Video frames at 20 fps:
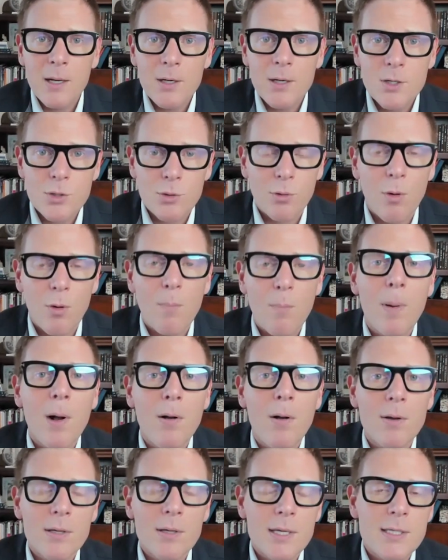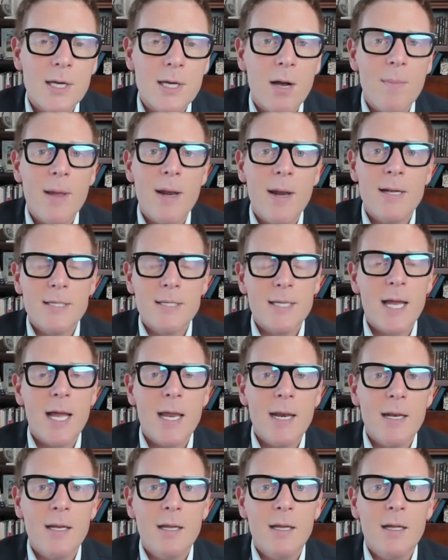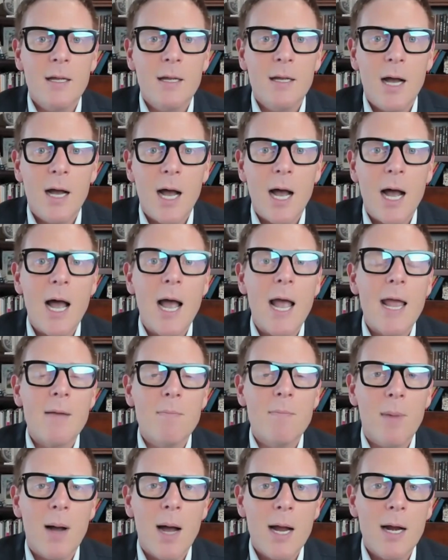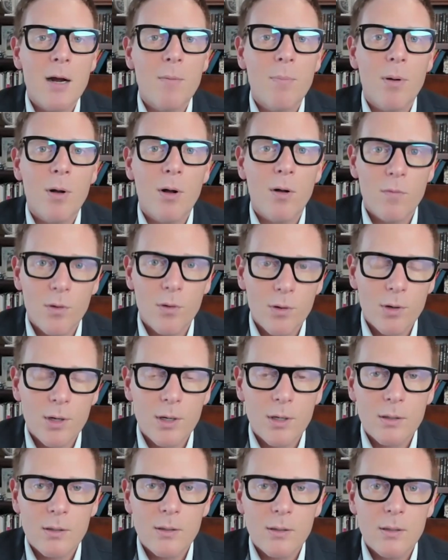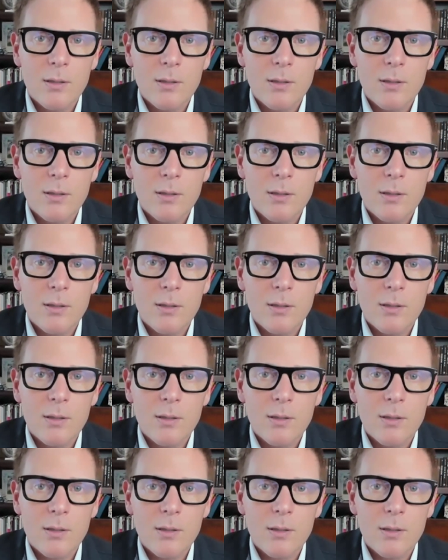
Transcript: Jerome Powell has come in and said, I admire Paul Volcker.